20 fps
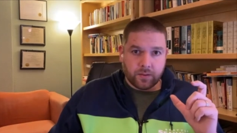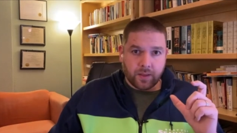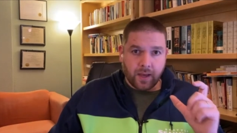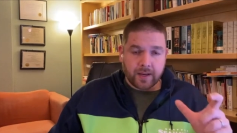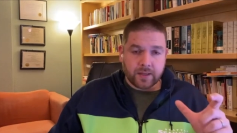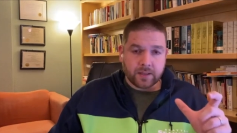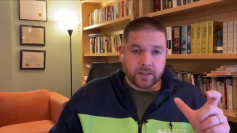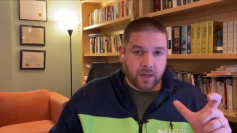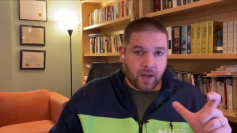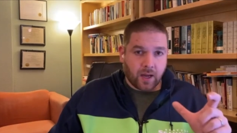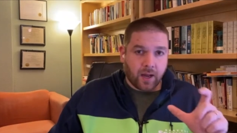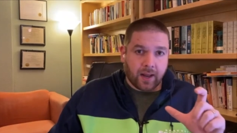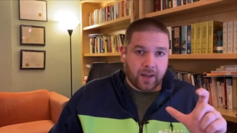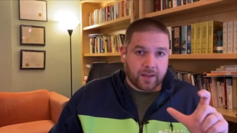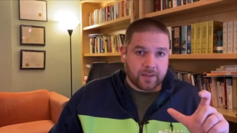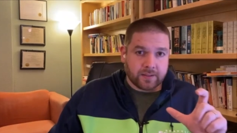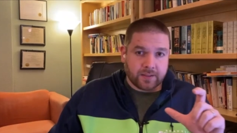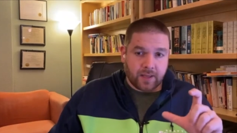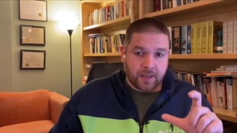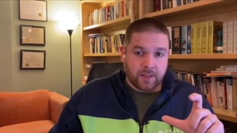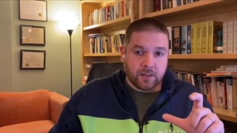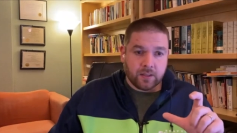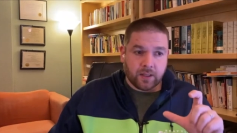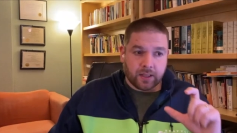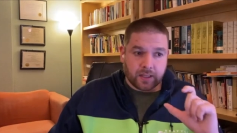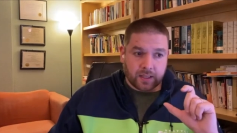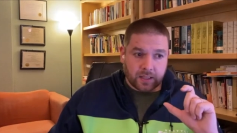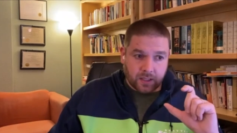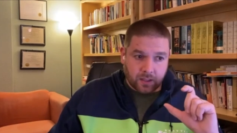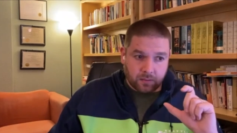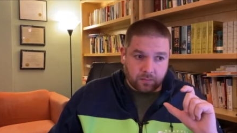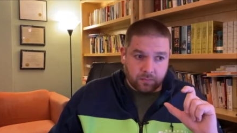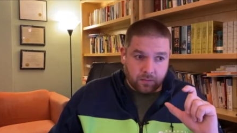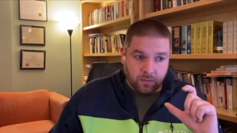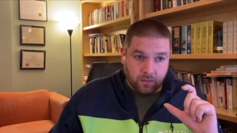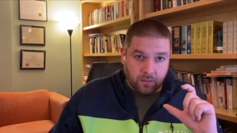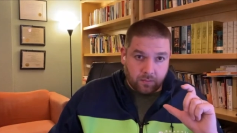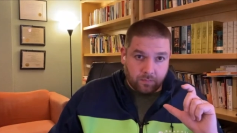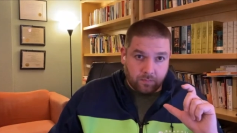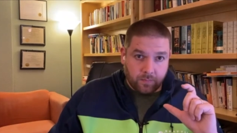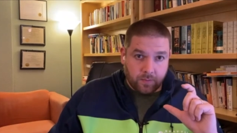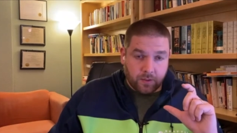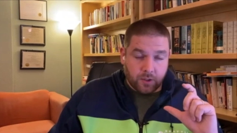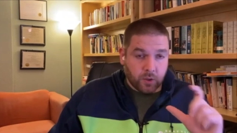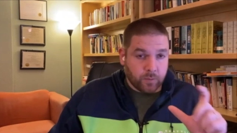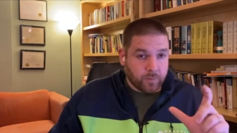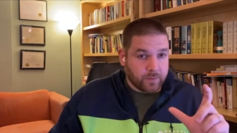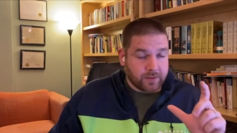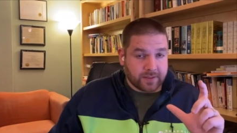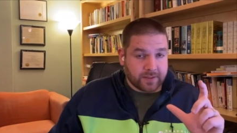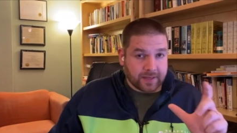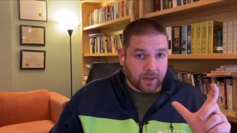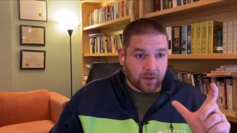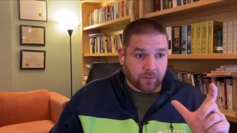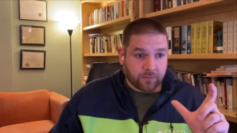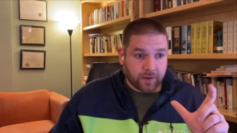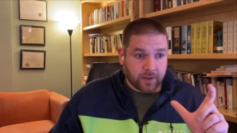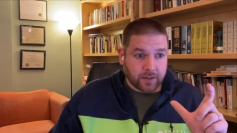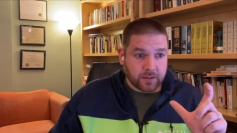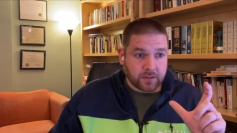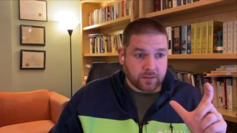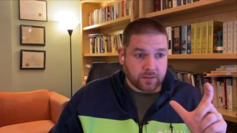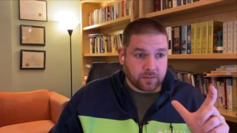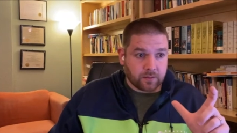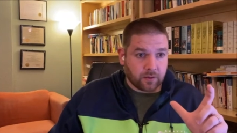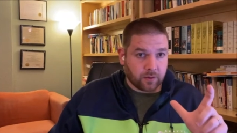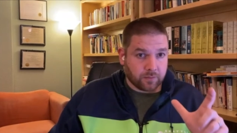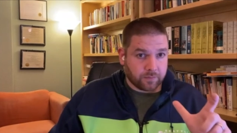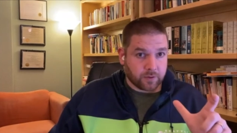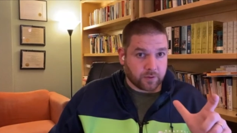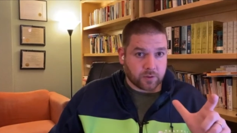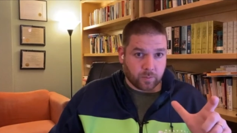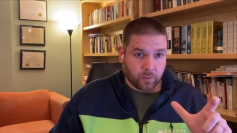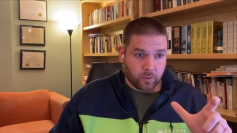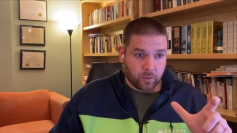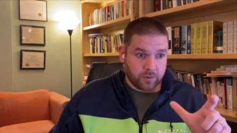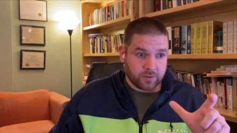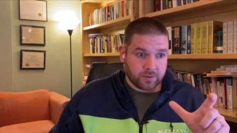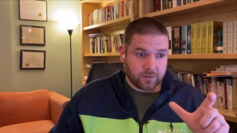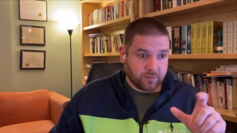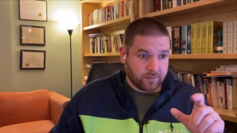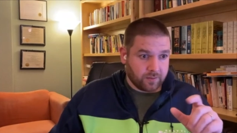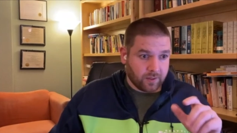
that is not saying like human sacrifice your firstborns.